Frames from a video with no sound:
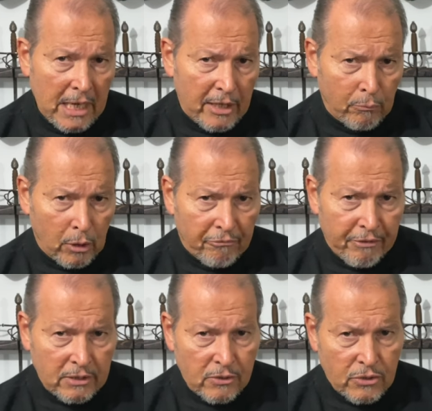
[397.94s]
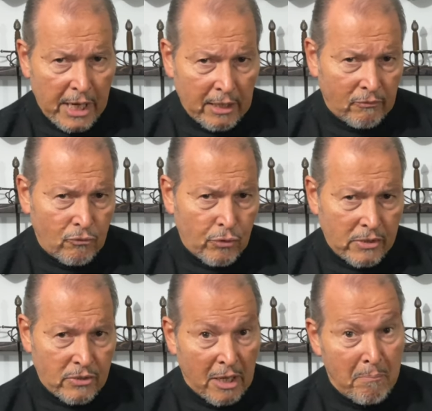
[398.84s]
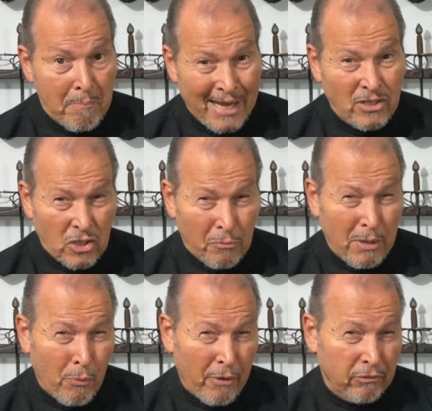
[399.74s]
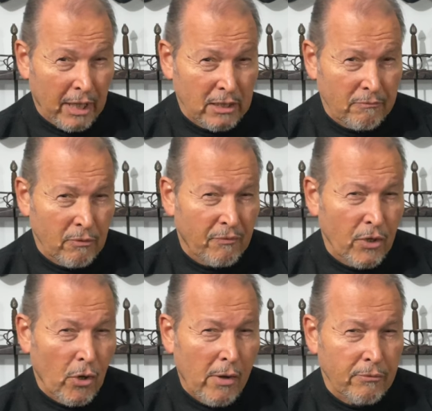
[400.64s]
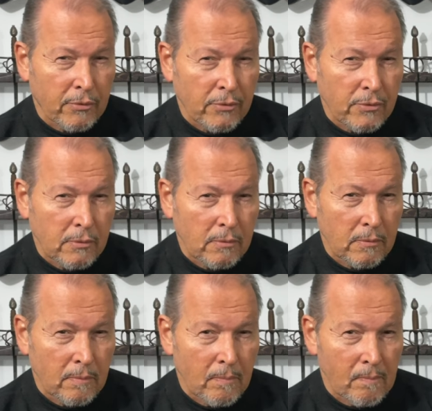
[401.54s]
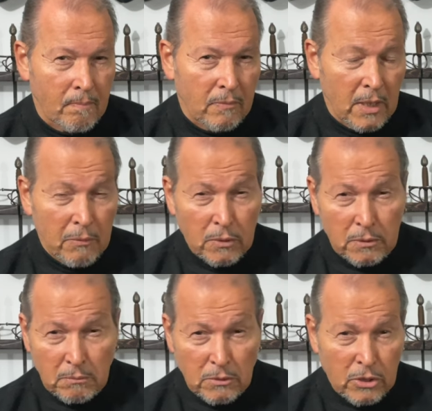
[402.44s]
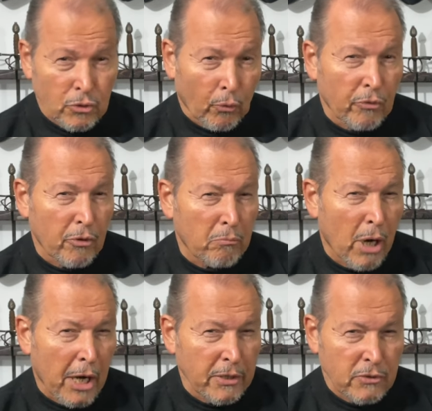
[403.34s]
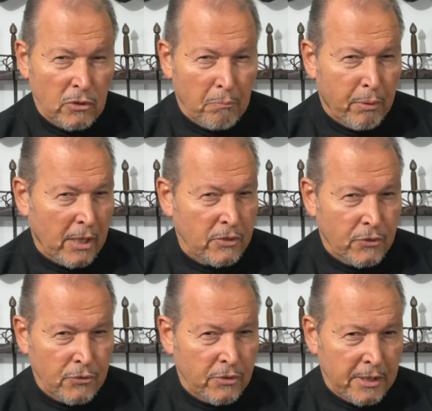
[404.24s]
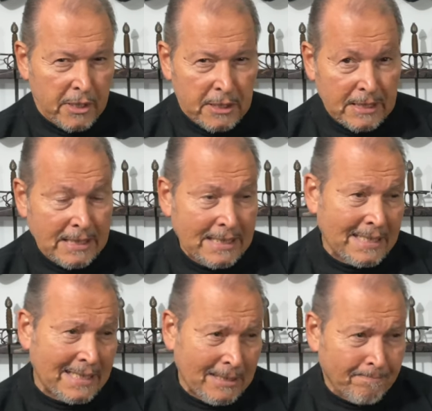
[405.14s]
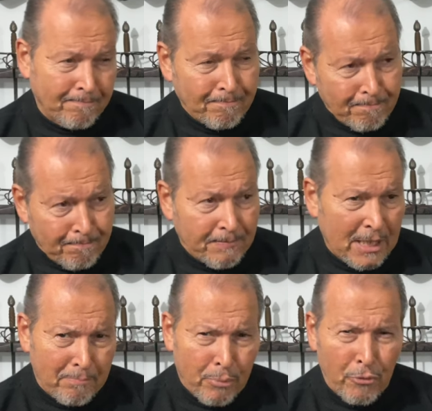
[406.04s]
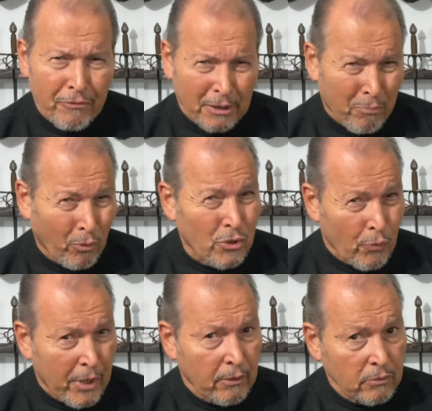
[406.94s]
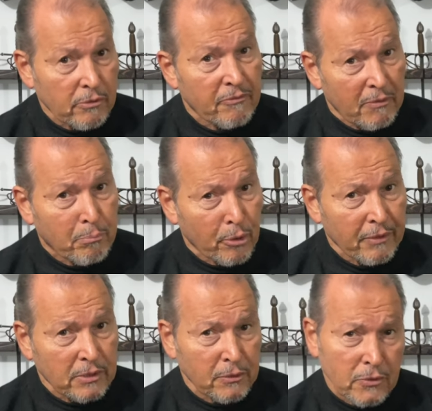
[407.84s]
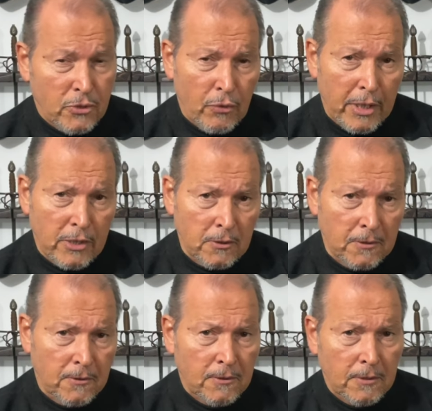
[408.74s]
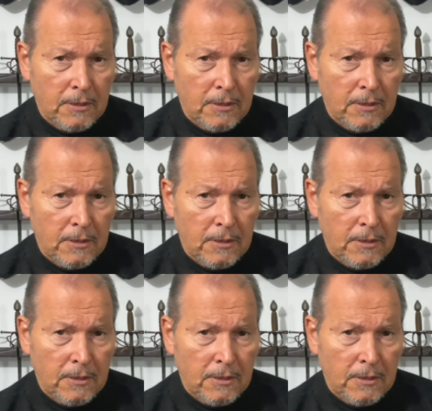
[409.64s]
They will affect a style of dress they imagine to be reflective of the author's. They will contort their bodies into postures that are imperfect portrayals of imperfect illustrations.